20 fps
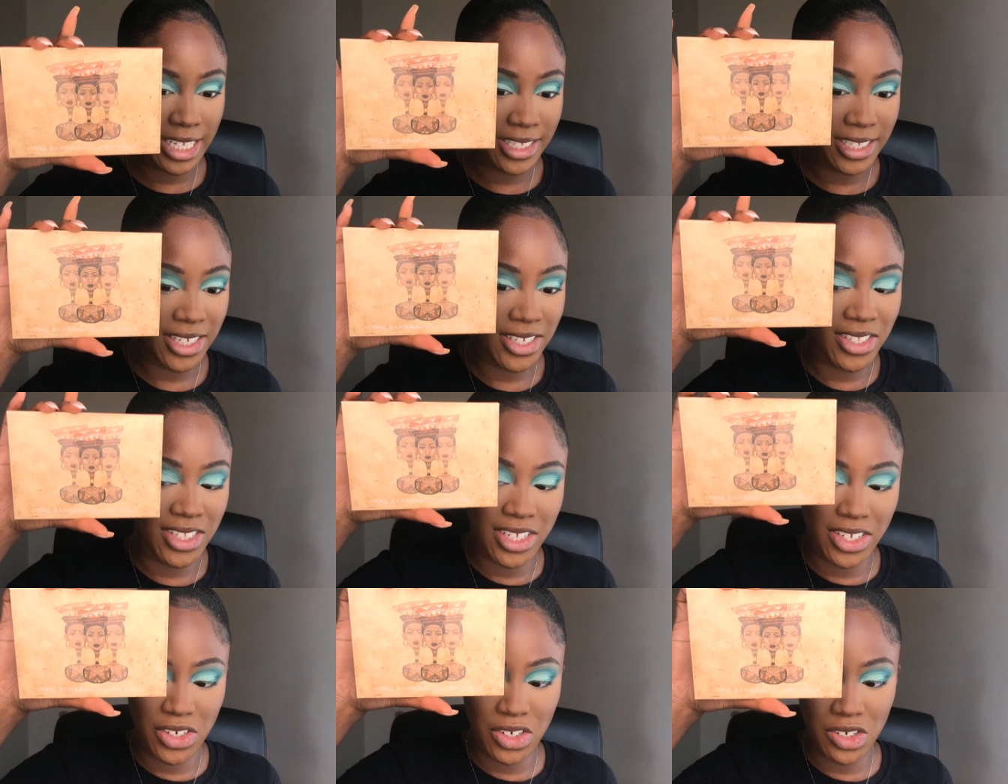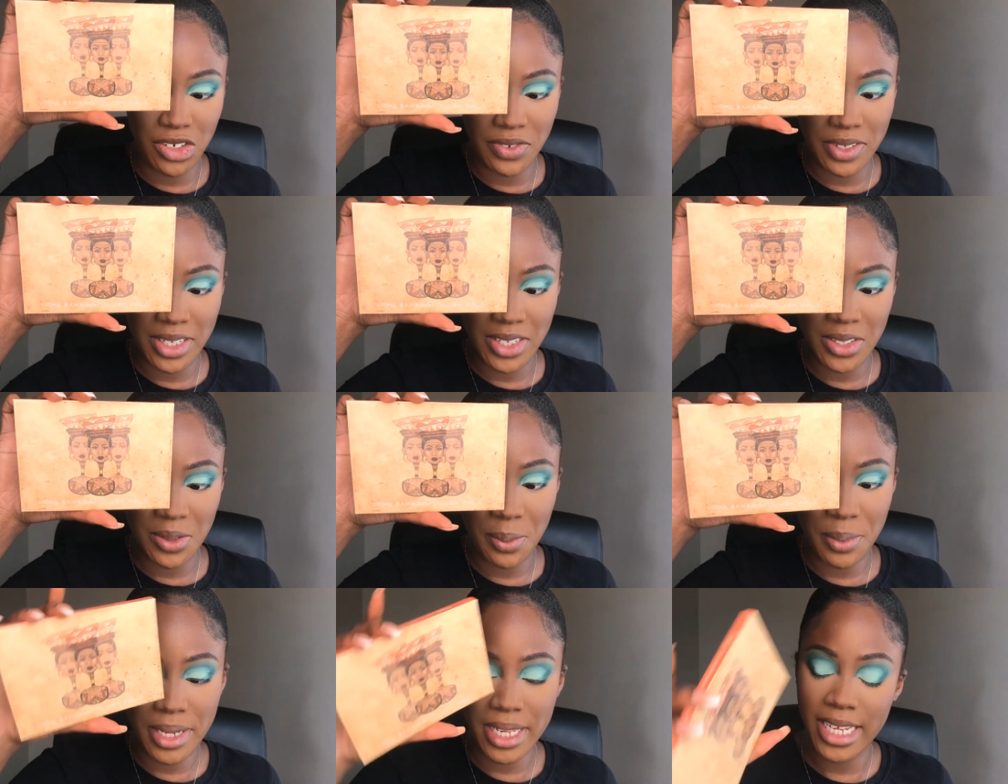This is the
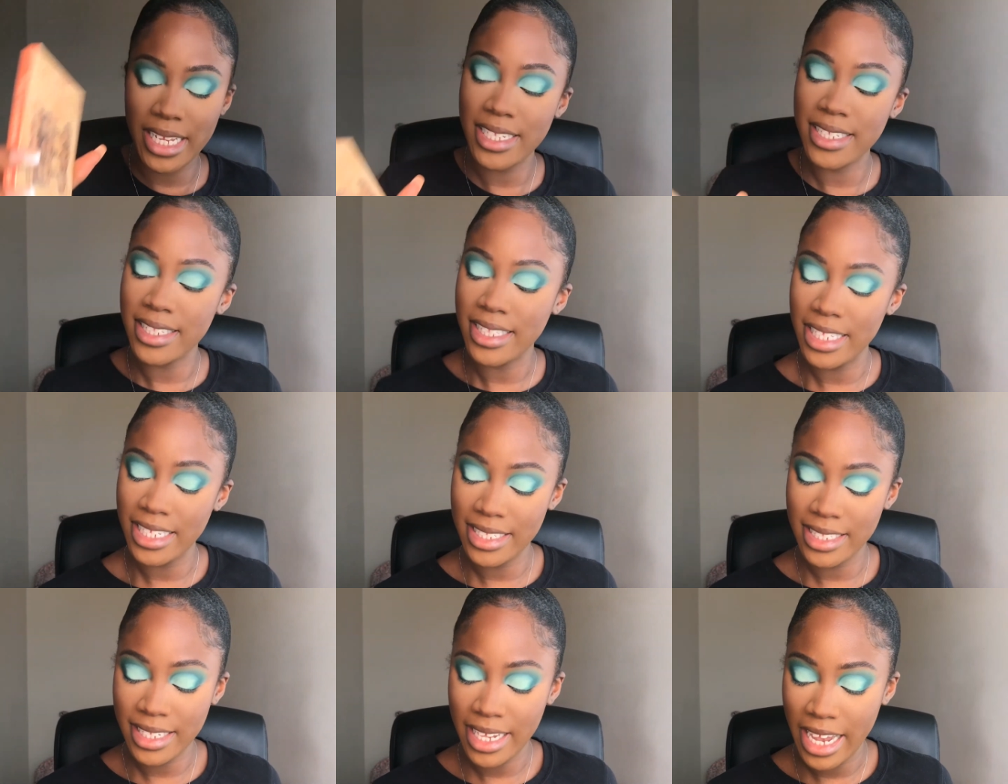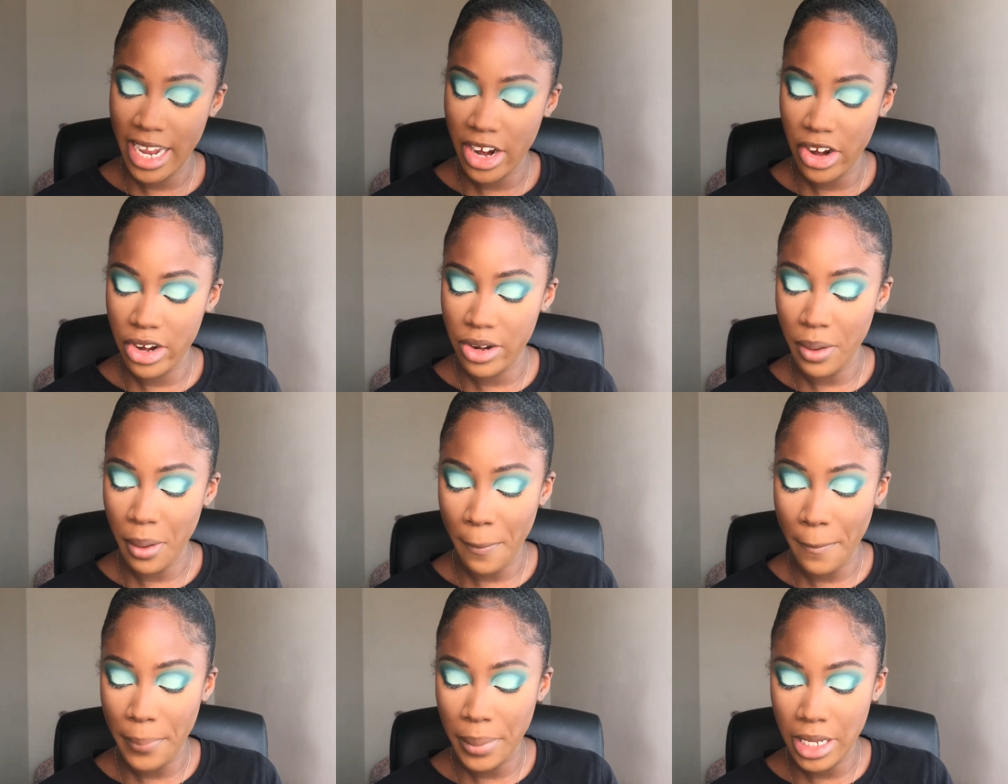Juvia's Place The
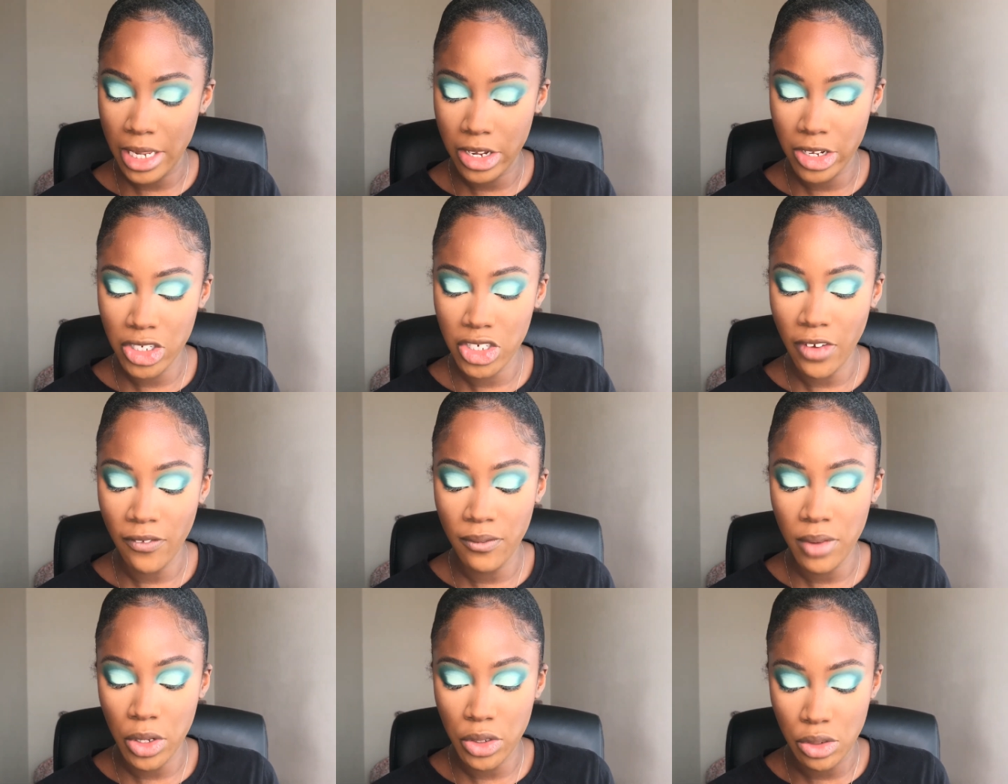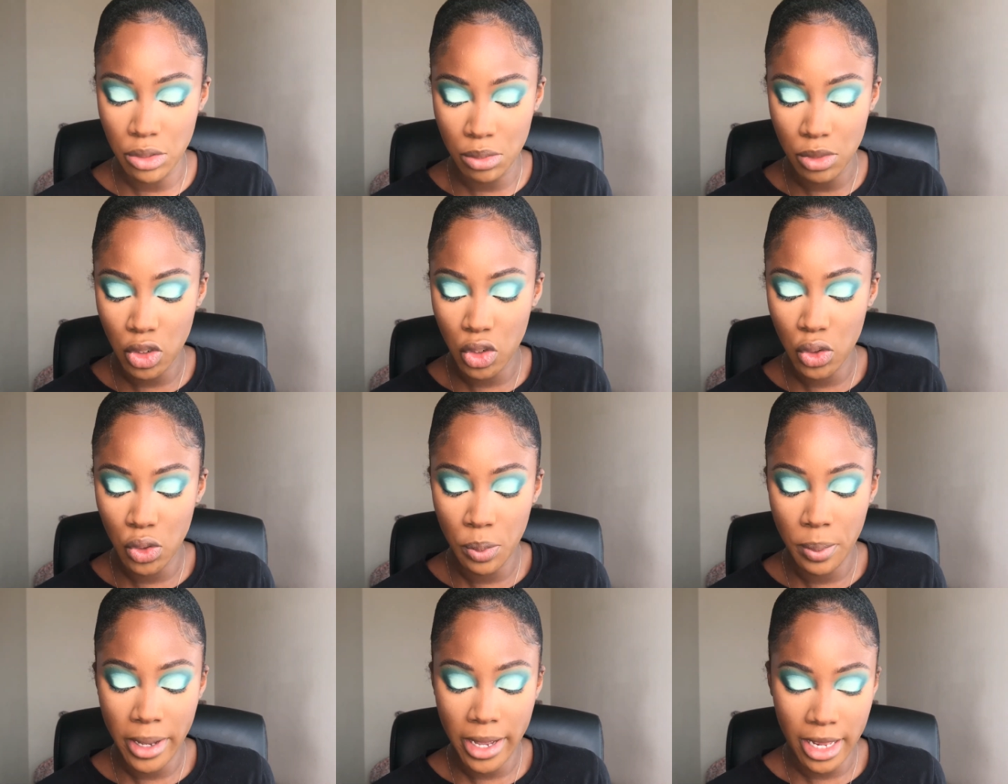Saharan Blush Volume
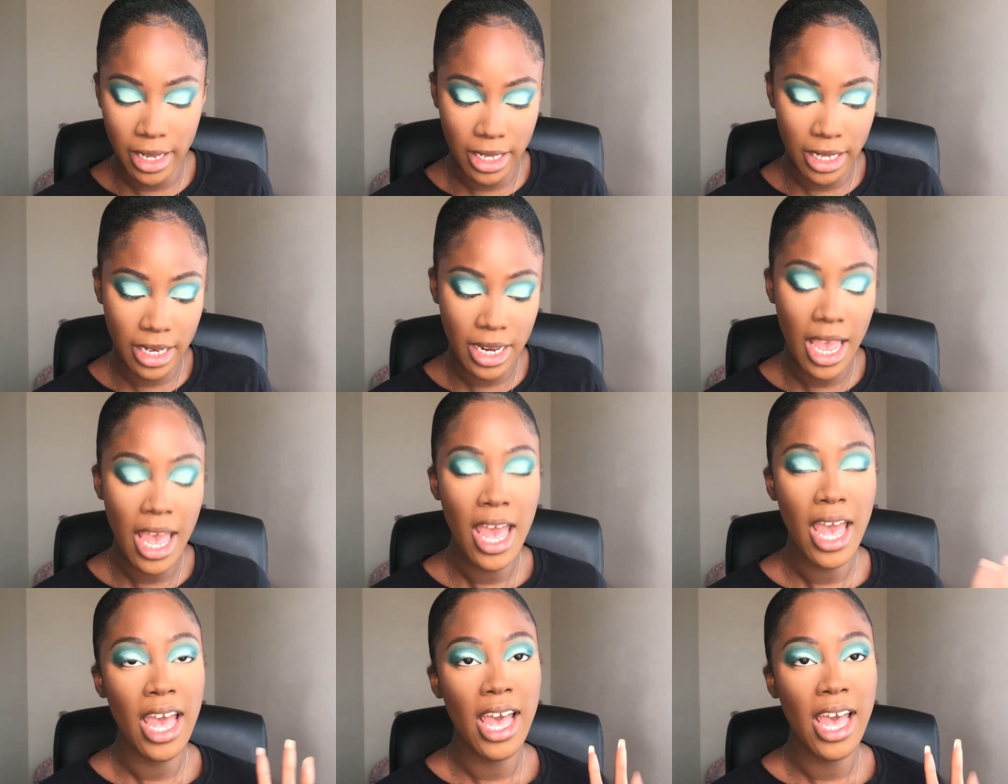2 palette.